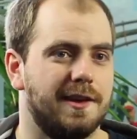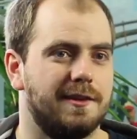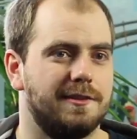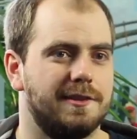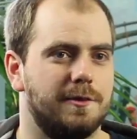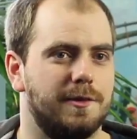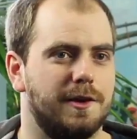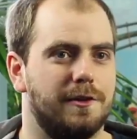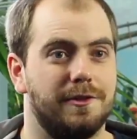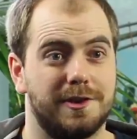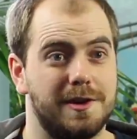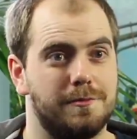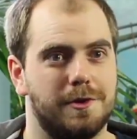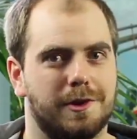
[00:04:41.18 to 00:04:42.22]
that scenery on the
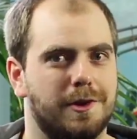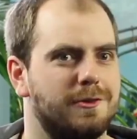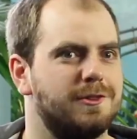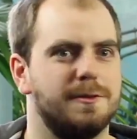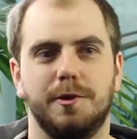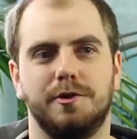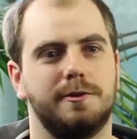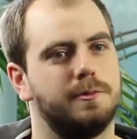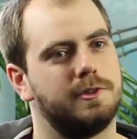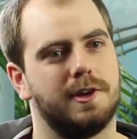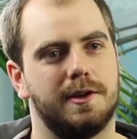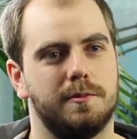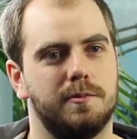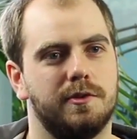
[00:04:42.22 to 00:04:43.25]
same roller coaster multiple
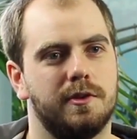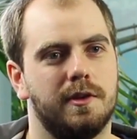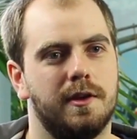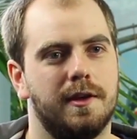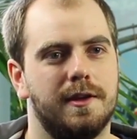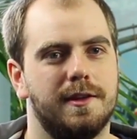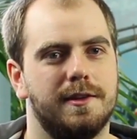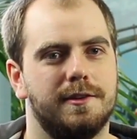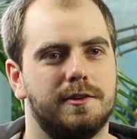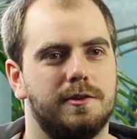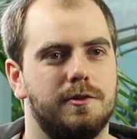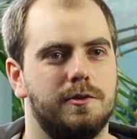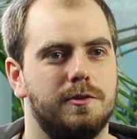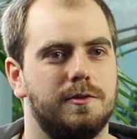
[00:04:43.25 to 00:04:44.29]
times.
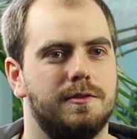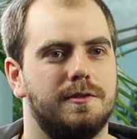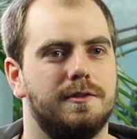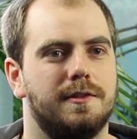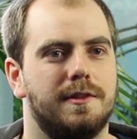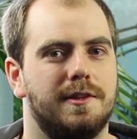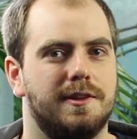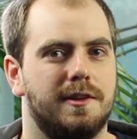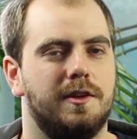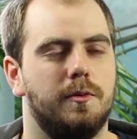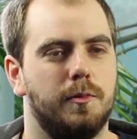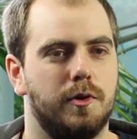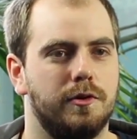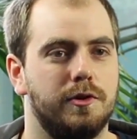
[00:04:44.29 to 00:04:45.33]
So there's a
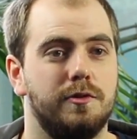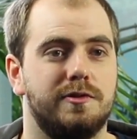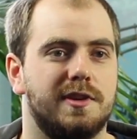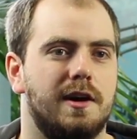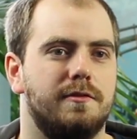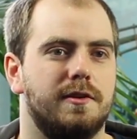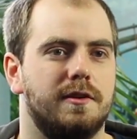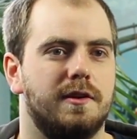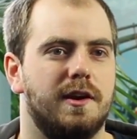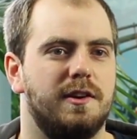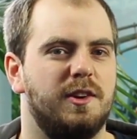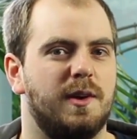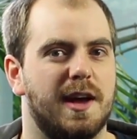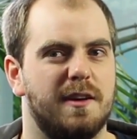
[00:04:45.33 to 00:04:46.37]
little more use out of it.
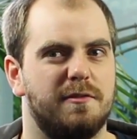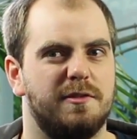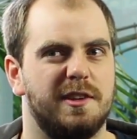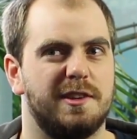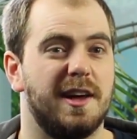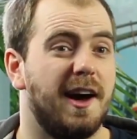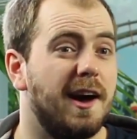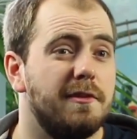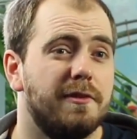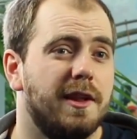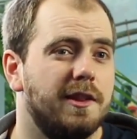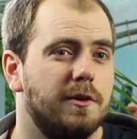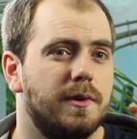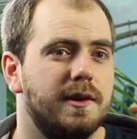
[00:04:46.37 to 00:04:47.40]
And you have these high
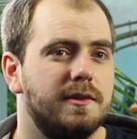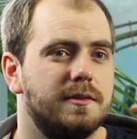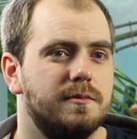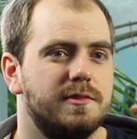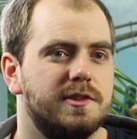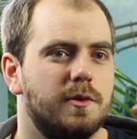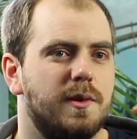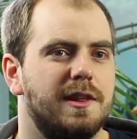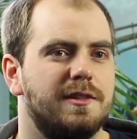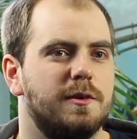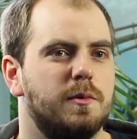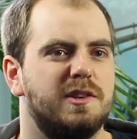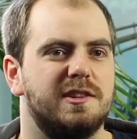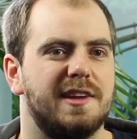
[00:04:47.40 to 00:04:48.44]
value items, so
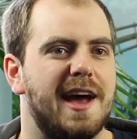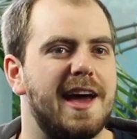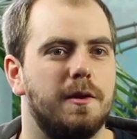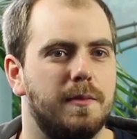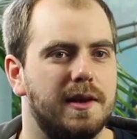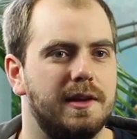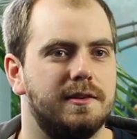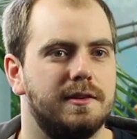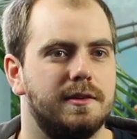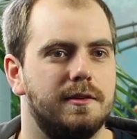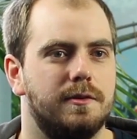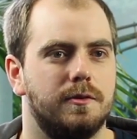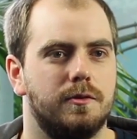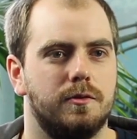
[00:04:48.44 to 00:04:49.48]
anything which is
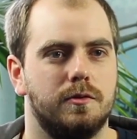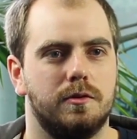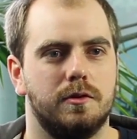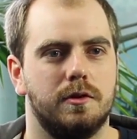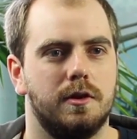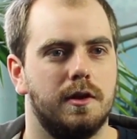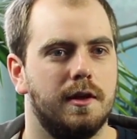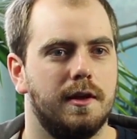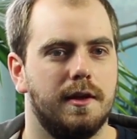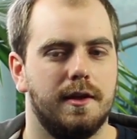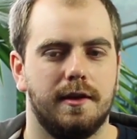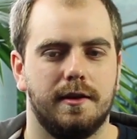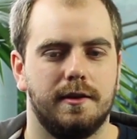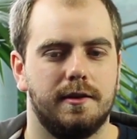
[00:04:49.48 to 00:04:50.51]
animated or,
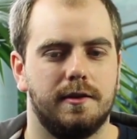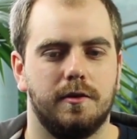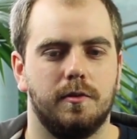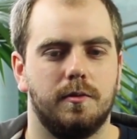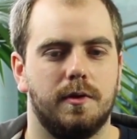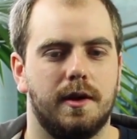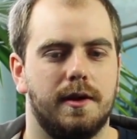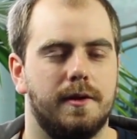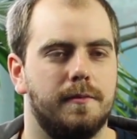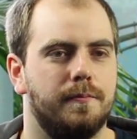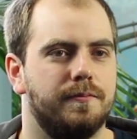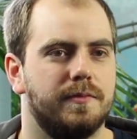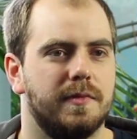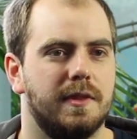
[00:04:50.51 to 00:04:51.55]
you
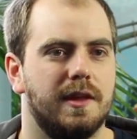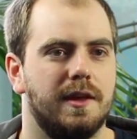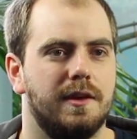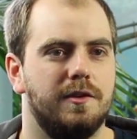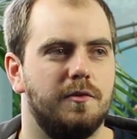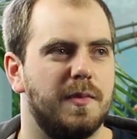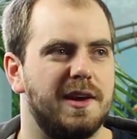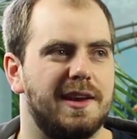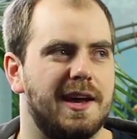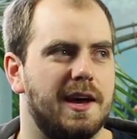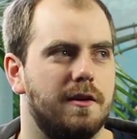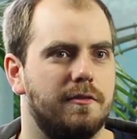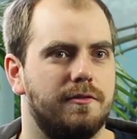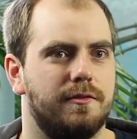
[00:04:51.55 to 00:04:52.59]
know, you've made it
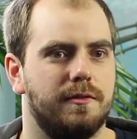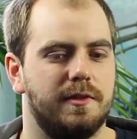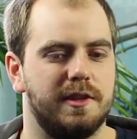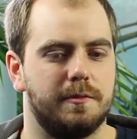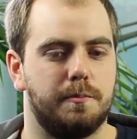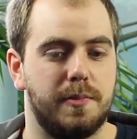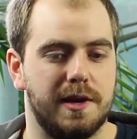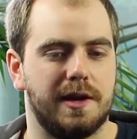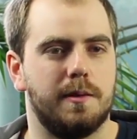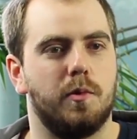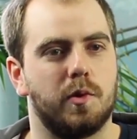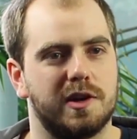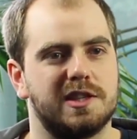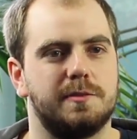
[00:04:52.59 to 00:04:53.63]
out of these bigger,
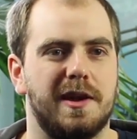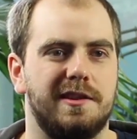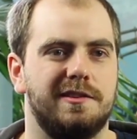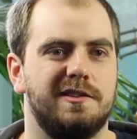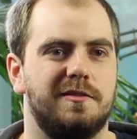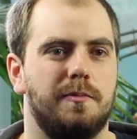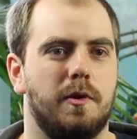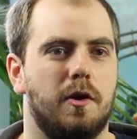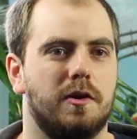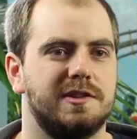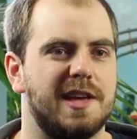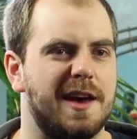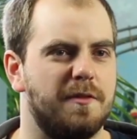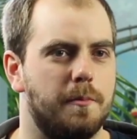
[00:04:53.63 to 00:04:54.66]
more expensive
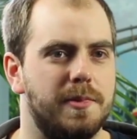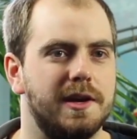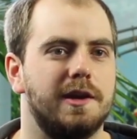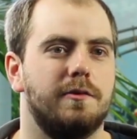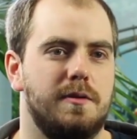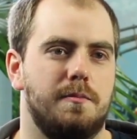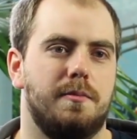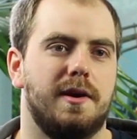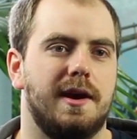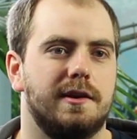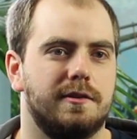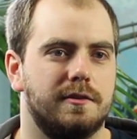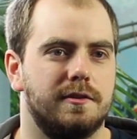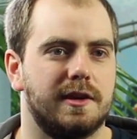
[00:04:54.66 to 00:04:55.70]
blocks that have a bigger
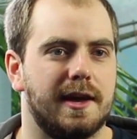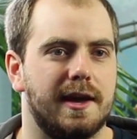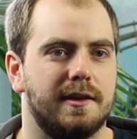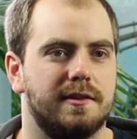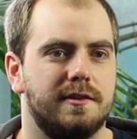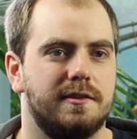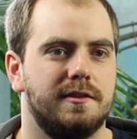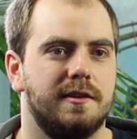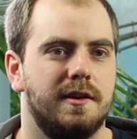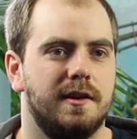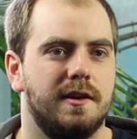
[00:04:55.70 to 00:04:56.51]
impact on the guests.